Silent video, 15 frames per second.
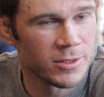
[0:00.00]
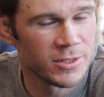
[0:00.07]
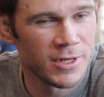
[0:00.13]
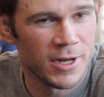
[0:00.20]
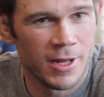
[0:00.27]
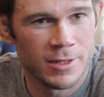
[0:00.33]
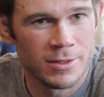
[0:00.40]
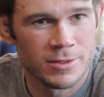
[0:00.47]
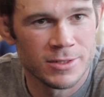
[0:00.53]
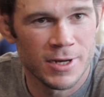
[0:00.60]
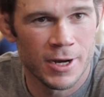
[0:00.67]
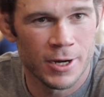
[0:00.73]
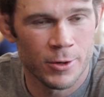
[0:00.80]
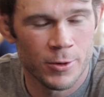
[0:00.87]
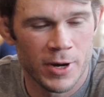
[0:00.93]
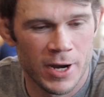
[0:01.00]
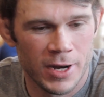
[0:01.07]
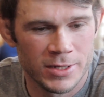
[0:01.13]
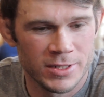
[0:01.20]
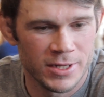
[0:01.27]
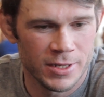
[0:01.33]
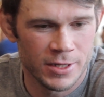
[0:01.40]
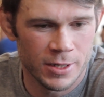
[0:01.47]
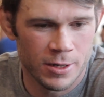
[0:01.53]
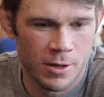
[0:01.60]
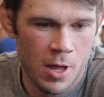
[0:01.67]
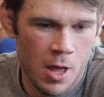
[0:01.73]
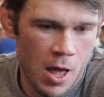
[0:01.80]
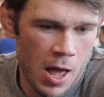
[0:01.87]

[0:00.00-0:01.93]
It's not a great idea, you know.